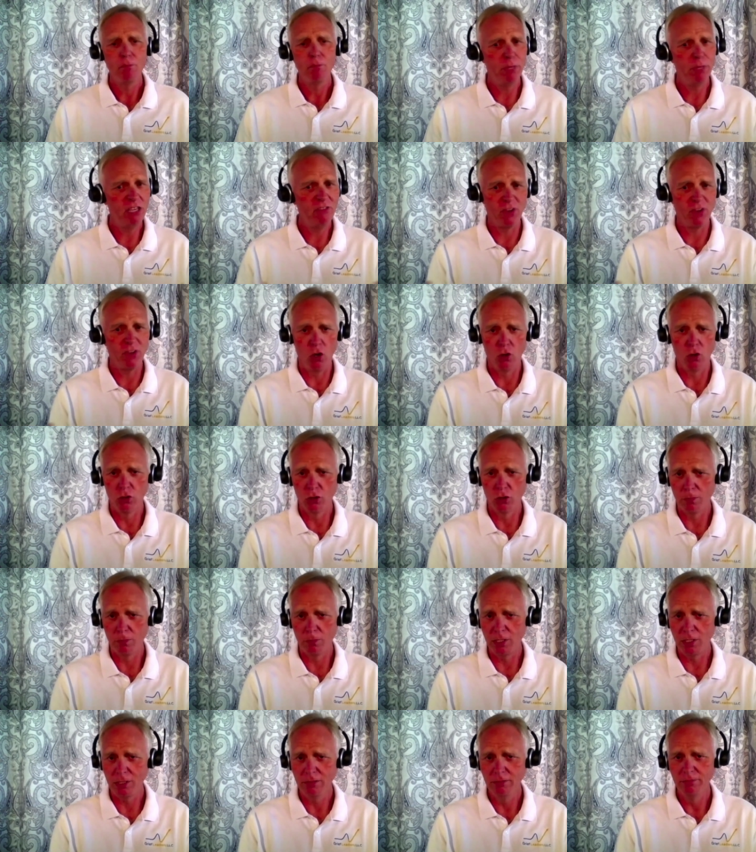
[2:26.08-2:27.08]
Be
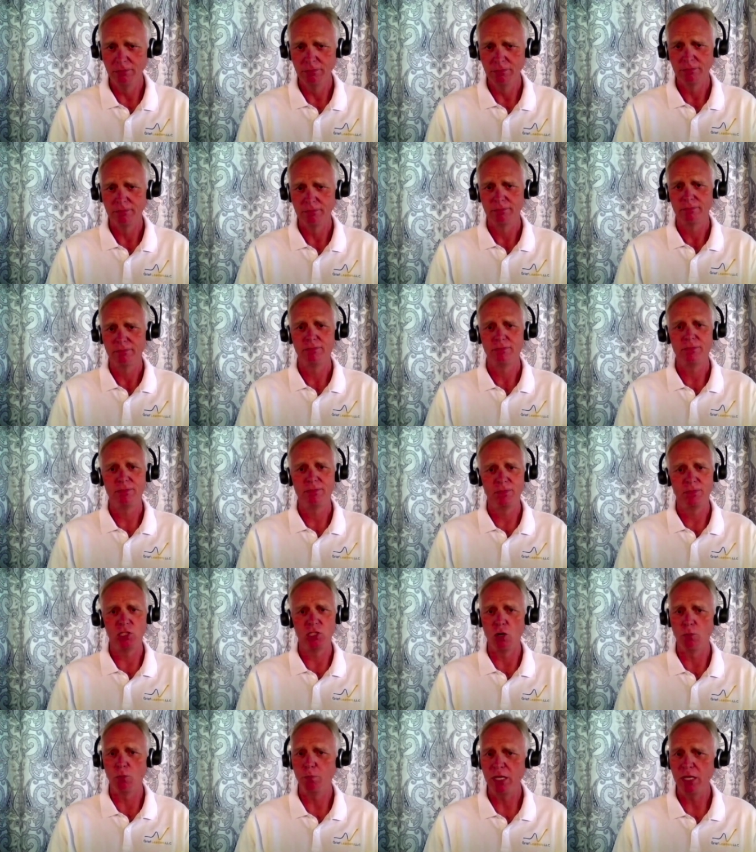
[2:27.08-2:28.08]
vulnerable.
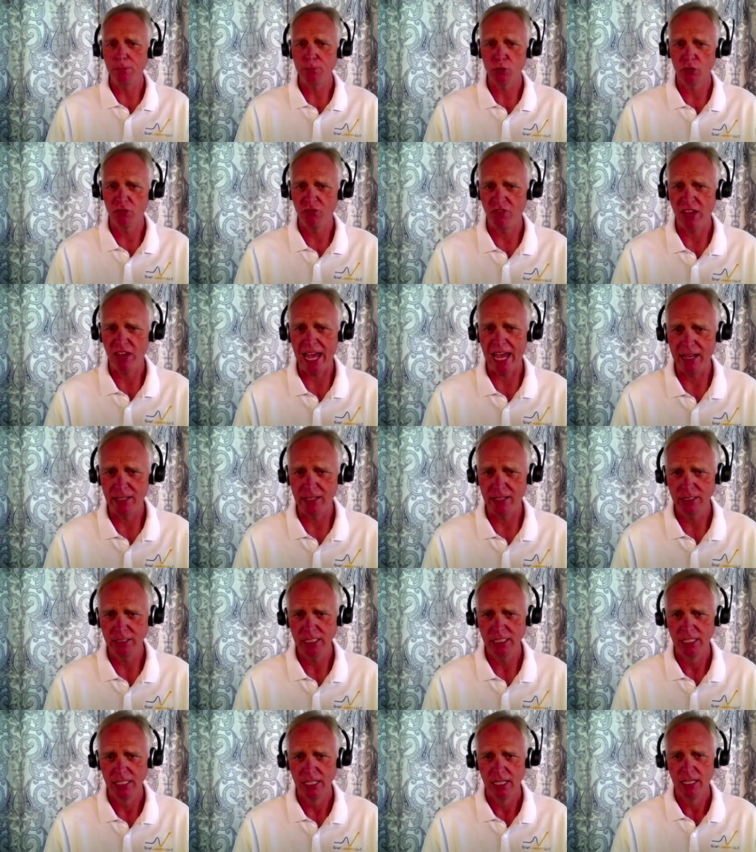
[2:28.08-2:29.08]
Don't be
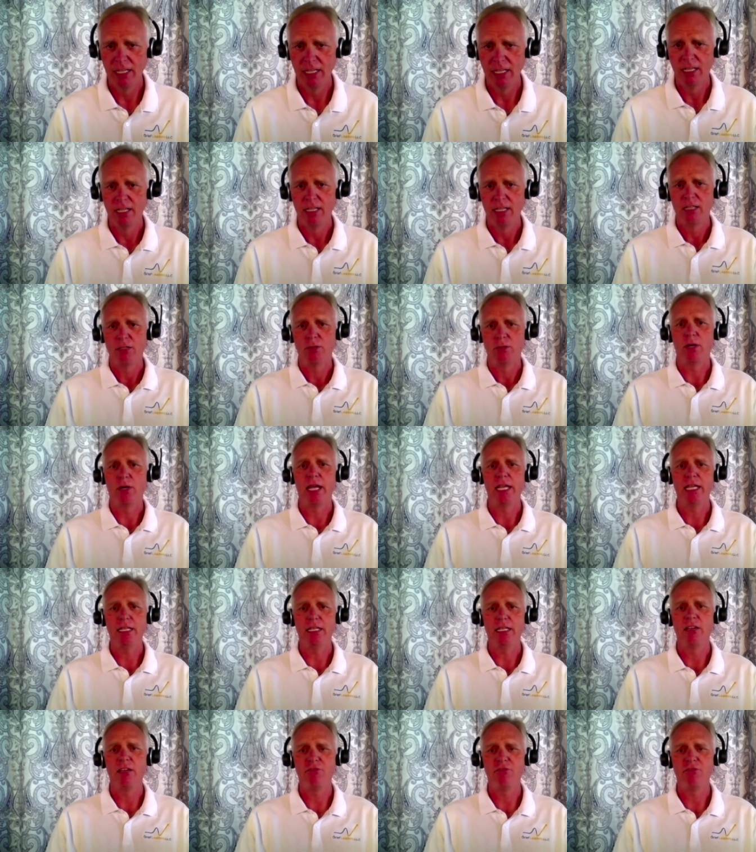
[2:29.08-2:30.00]
profound, right? Mm.